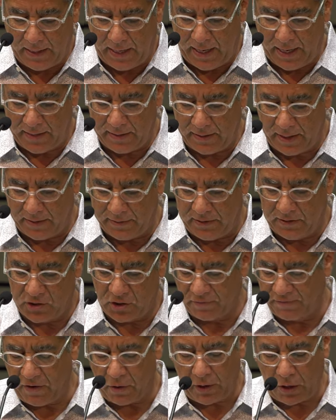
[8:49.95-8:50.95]
And, and
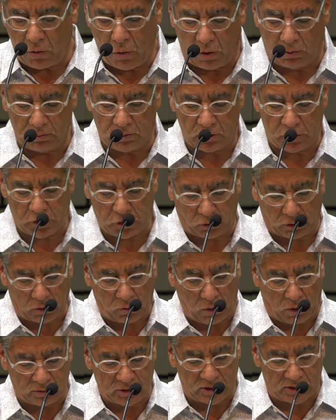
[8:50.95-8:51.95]
these are very quote, short
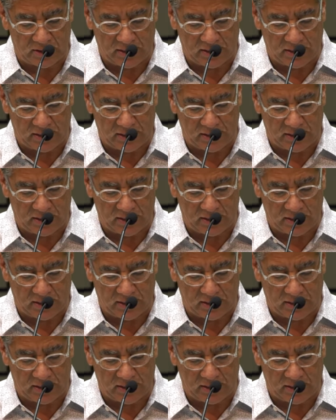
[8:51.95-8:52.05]
quotes.